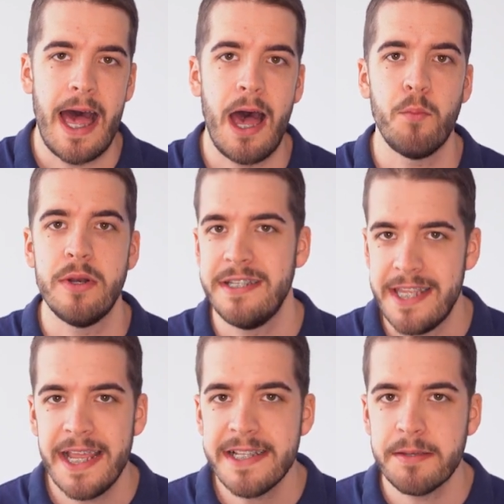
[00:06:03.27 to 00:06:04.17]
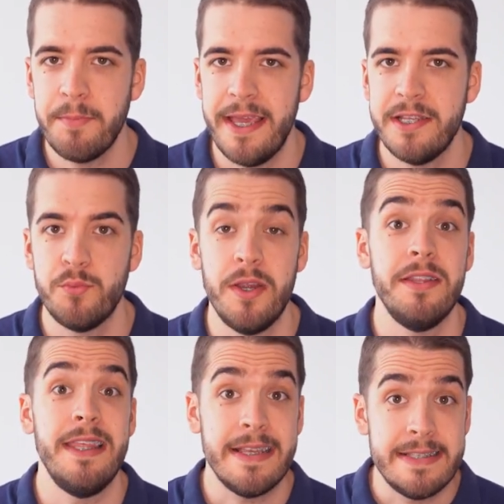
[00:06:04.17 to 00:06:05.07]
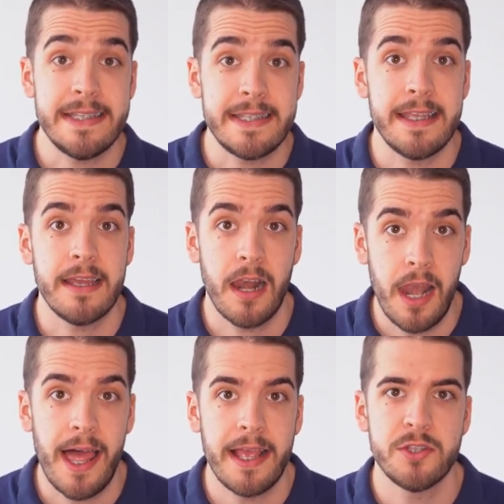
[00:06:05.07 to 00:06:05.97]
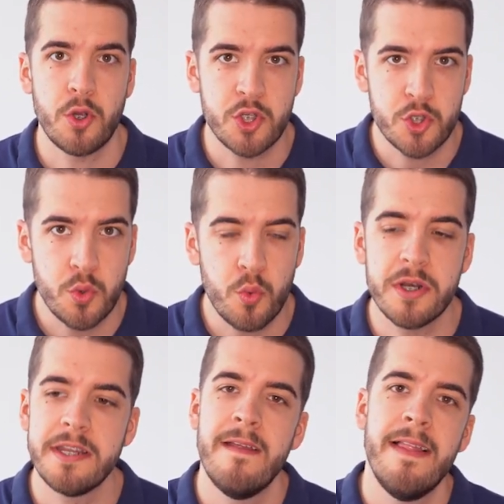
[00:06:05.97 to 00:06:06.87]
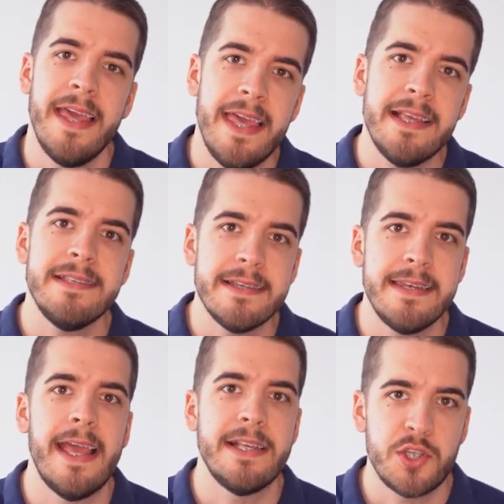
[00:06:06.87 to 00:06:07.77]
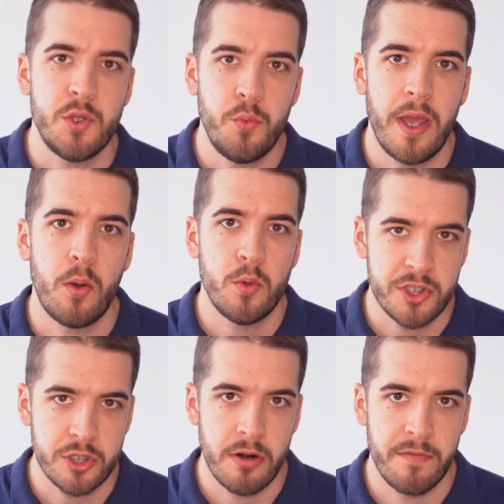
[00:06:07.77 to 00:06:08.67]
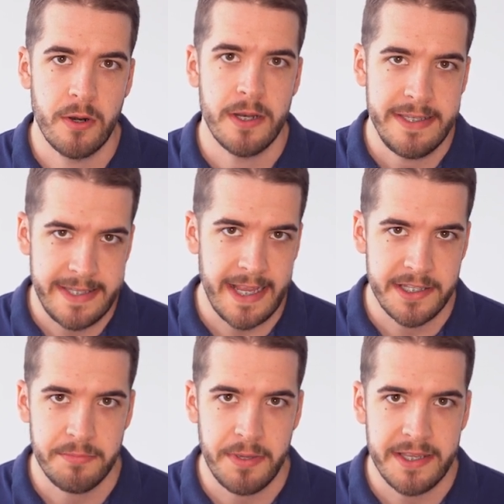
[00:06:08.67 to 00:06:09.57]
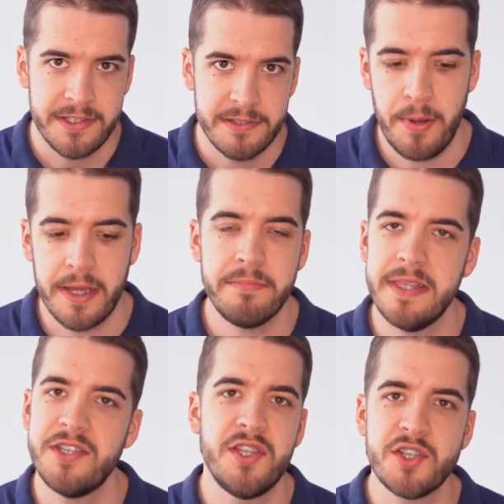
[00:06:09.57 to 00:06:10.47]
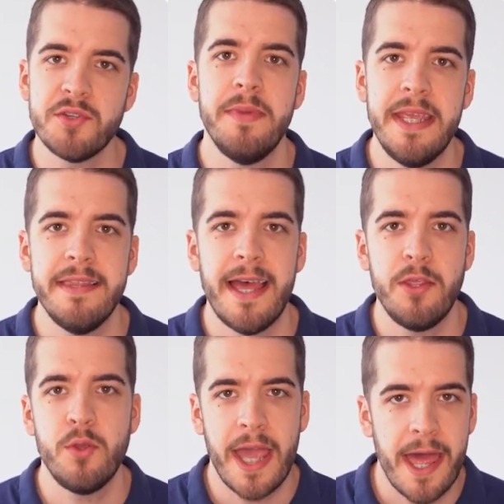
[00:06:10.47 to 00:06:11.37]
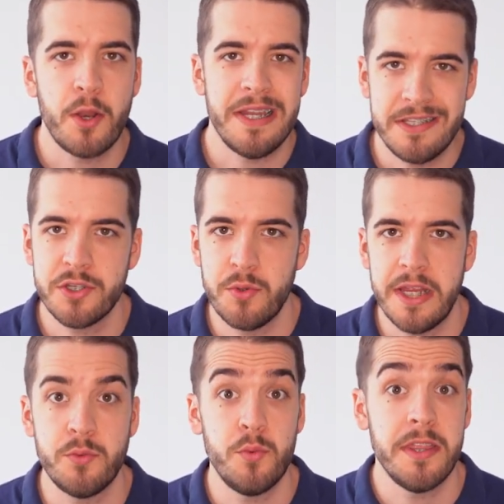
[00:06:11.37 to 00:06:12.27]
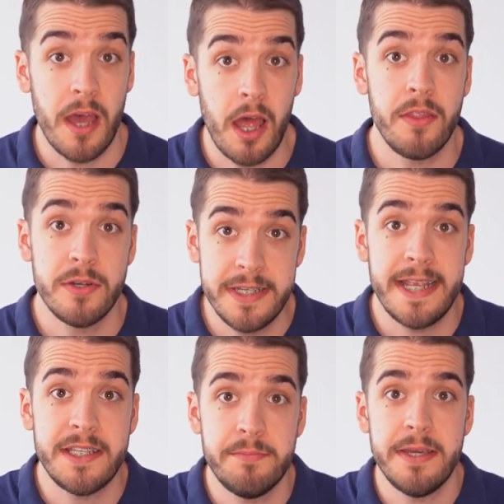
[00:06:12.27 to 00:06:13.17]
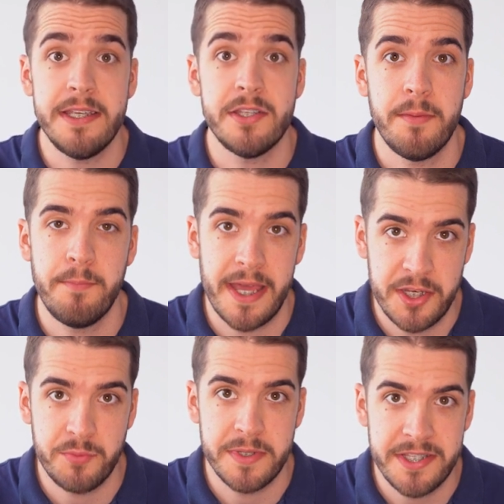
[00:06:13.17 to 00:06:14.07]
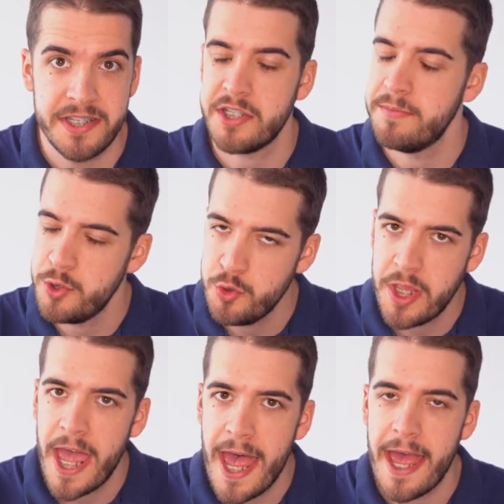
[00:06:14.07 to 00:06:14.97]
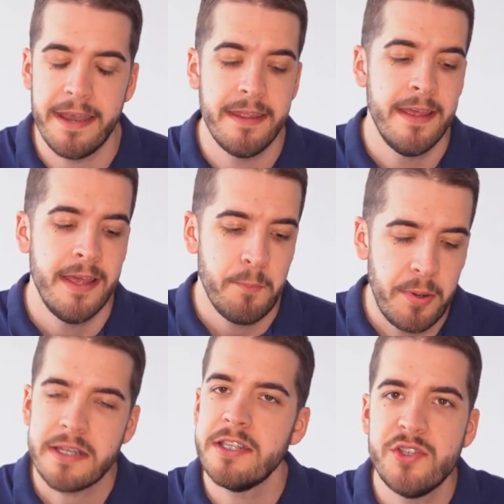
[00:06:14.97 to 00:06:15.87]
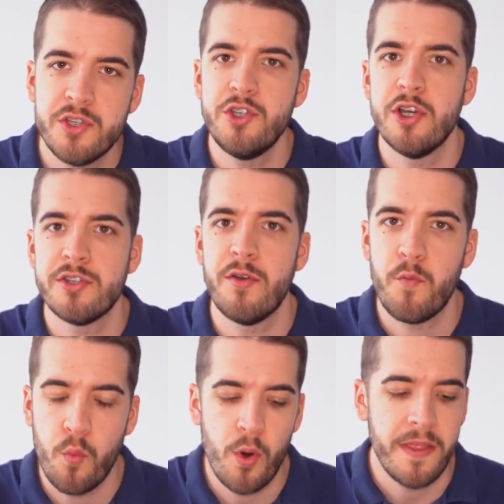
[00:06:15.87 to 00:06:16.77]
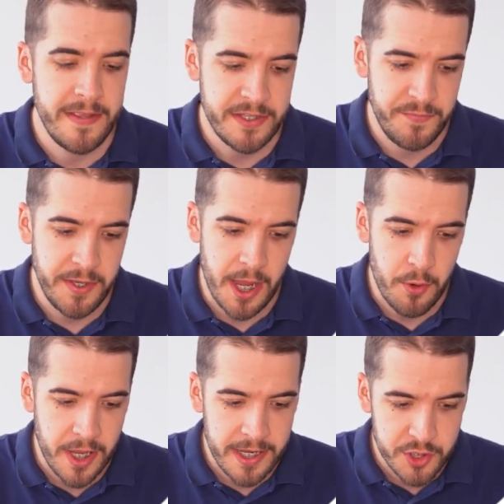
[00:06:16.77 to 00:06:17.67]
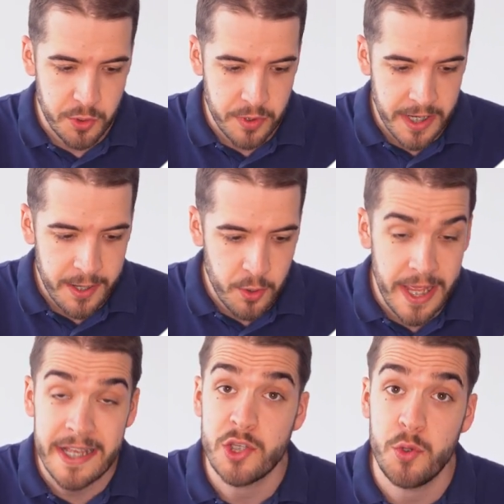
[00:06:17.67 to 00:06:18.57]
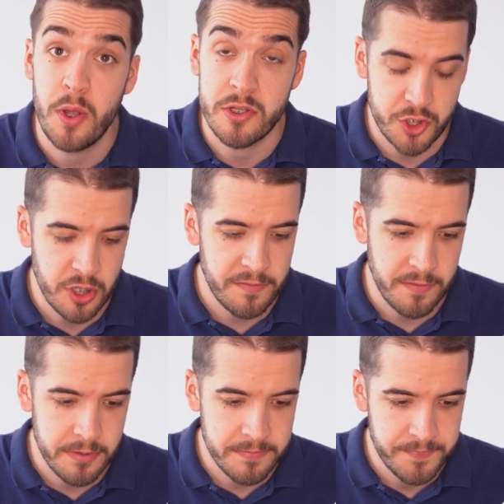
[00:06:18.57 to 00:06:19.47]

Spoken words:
our database where the existing clients are stored is an SQL Server database. But this doesn't mean that you cannot integrate with other database management systems. You can, but this is just for this video. Okay, so we'll click on SQL Server,